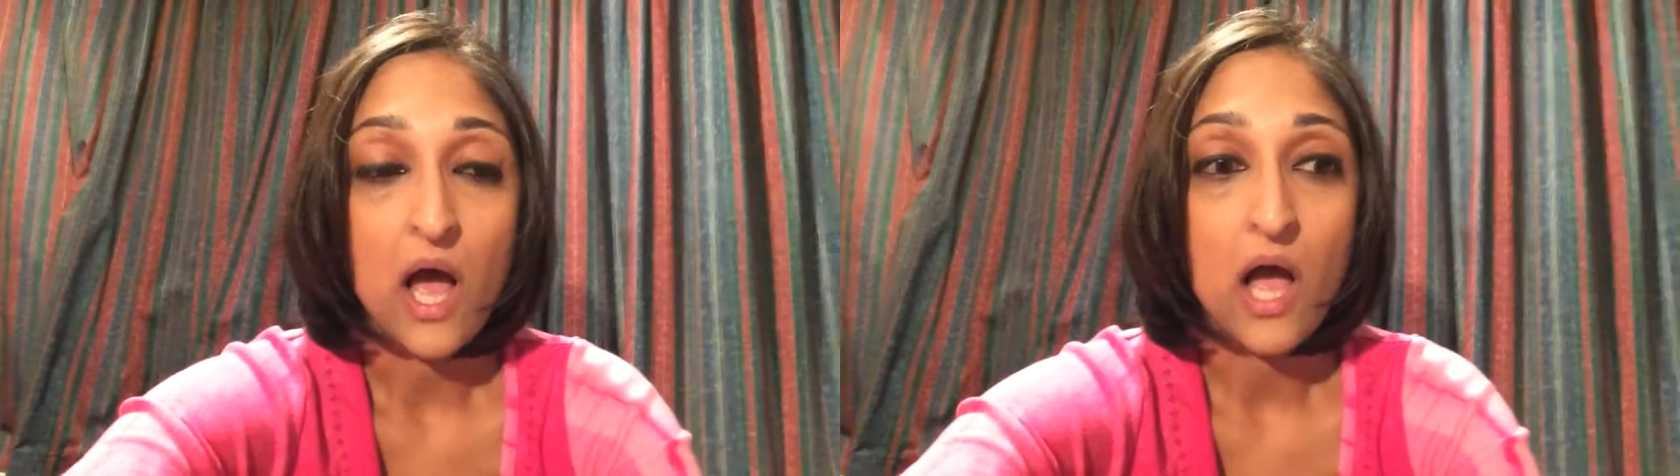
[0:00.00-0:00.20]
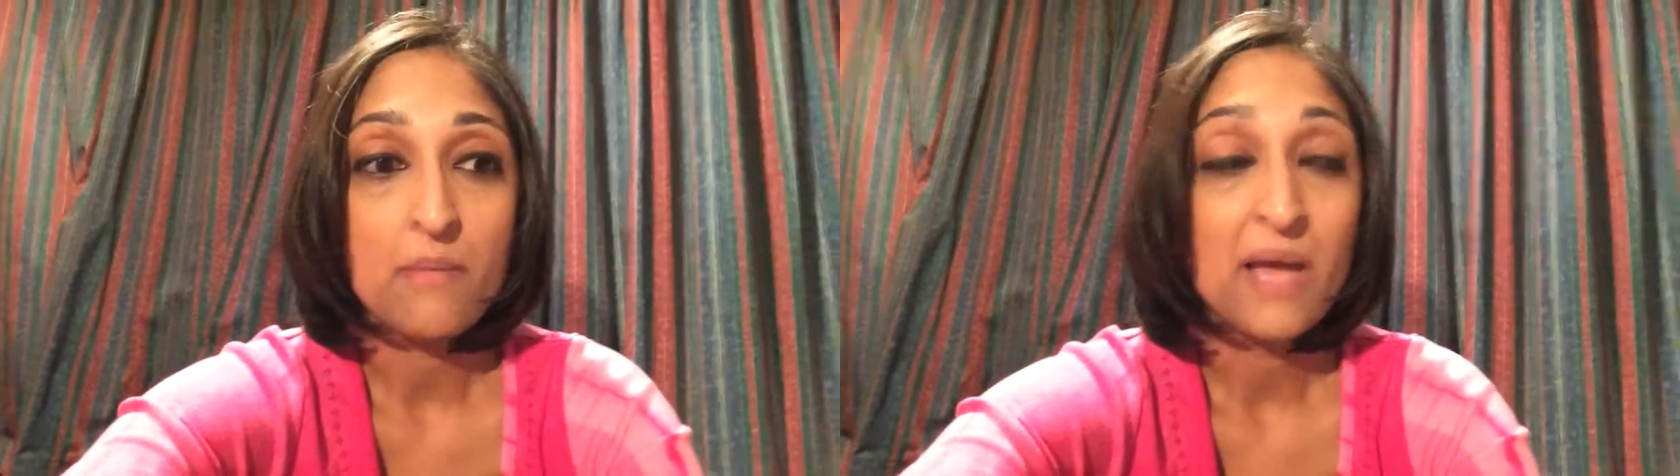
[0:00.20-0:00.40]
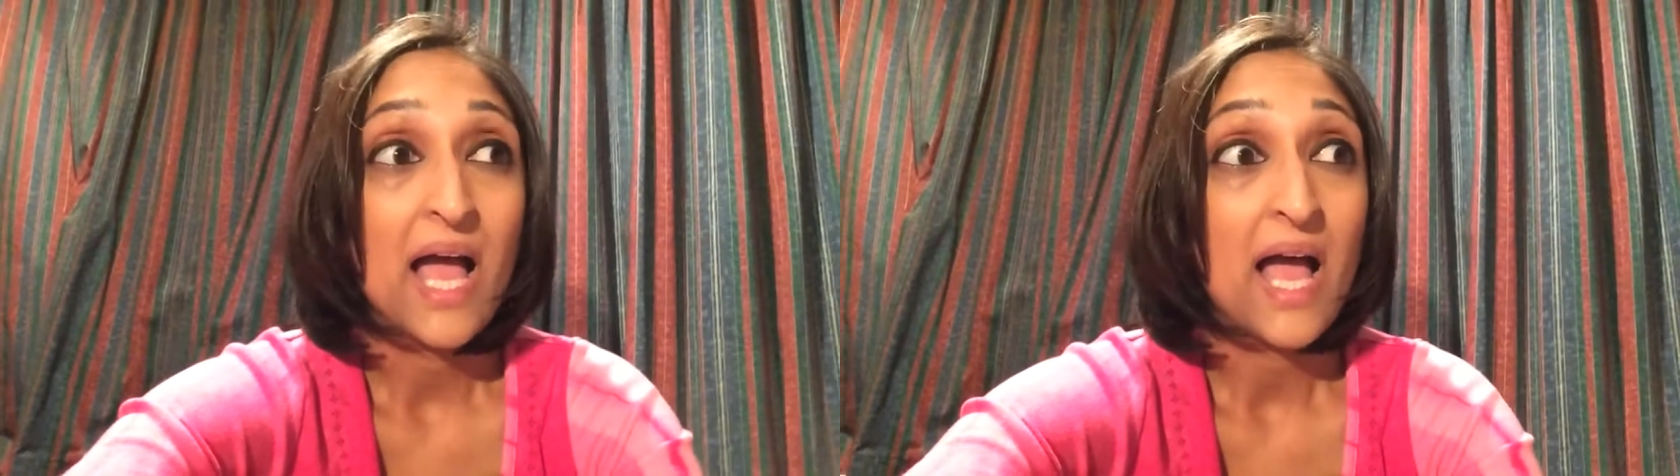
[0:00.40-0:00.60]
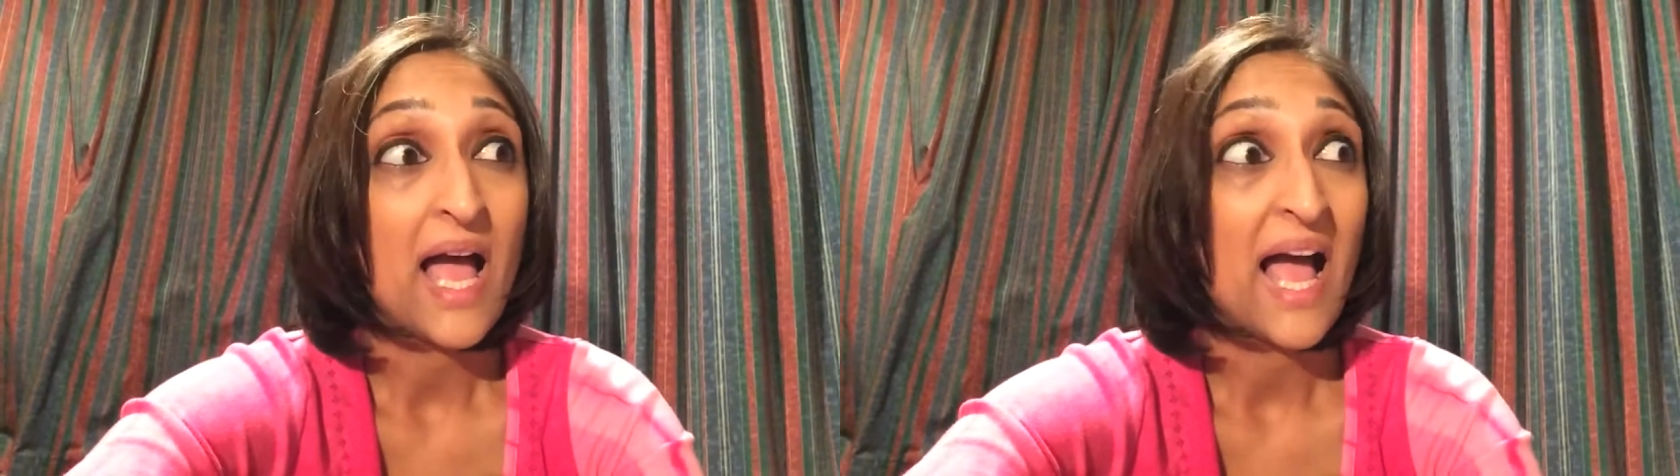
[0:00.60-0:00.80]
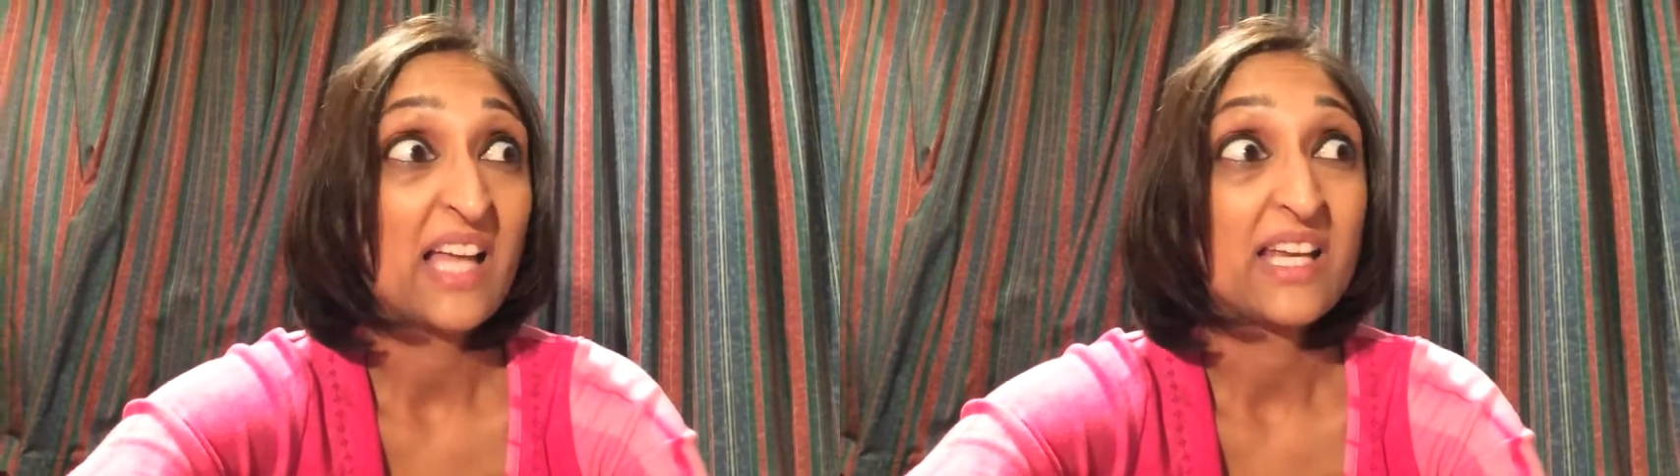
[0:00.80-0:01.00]
And
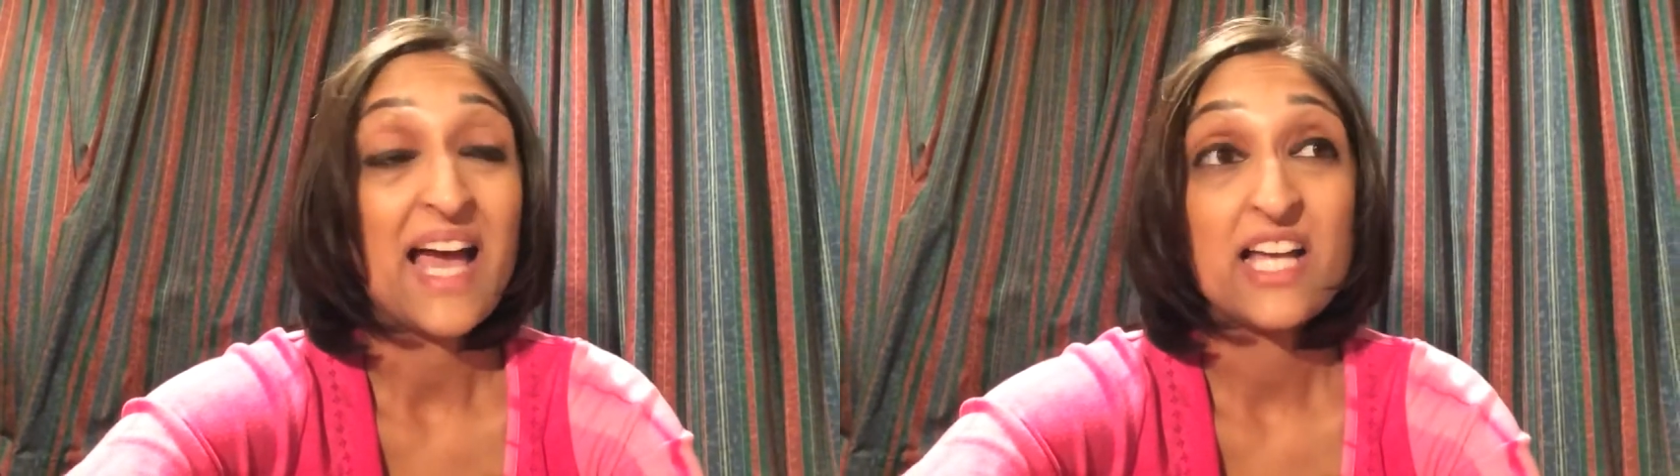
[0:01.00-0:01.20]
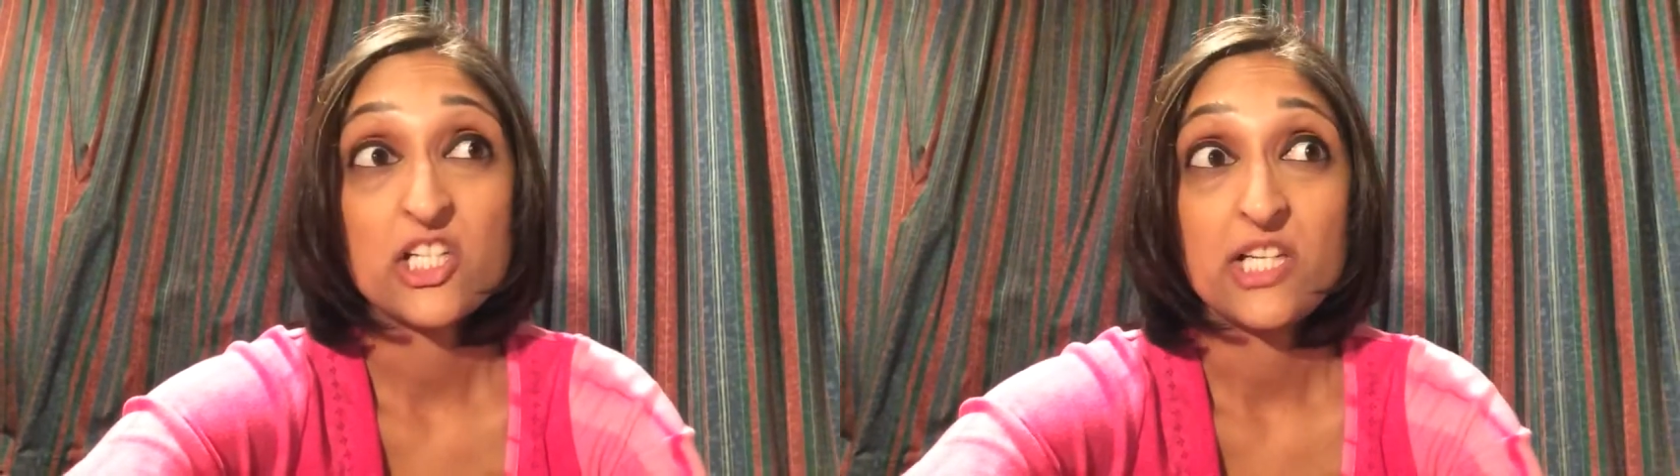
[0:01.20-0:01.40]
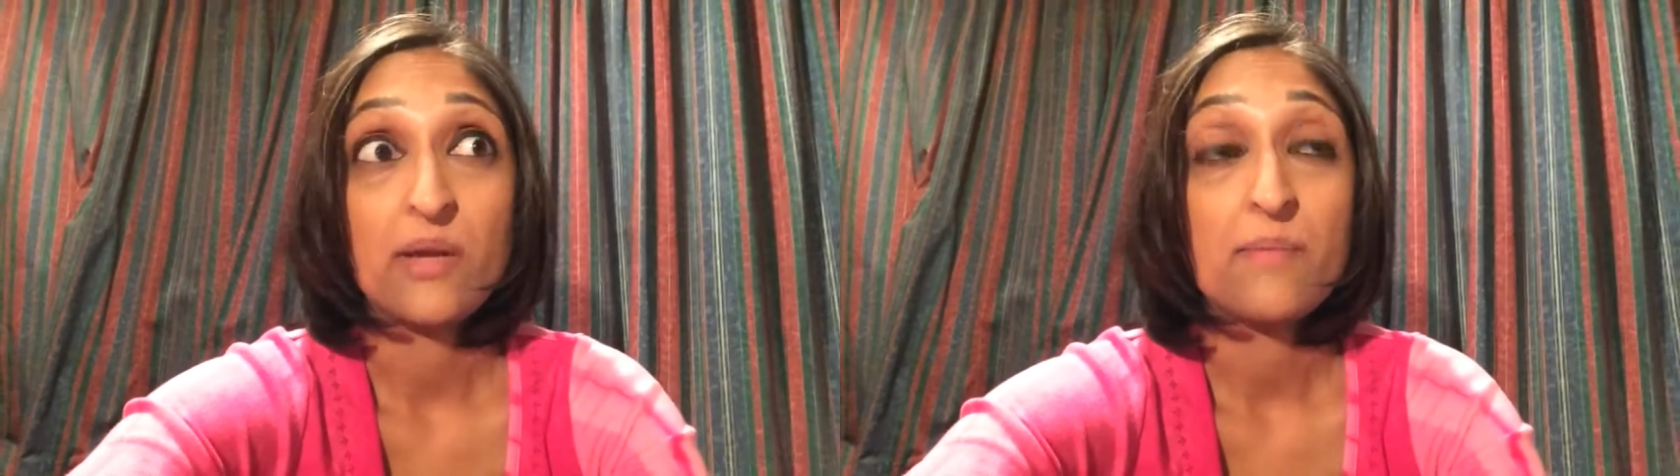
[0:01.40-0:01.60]
actually,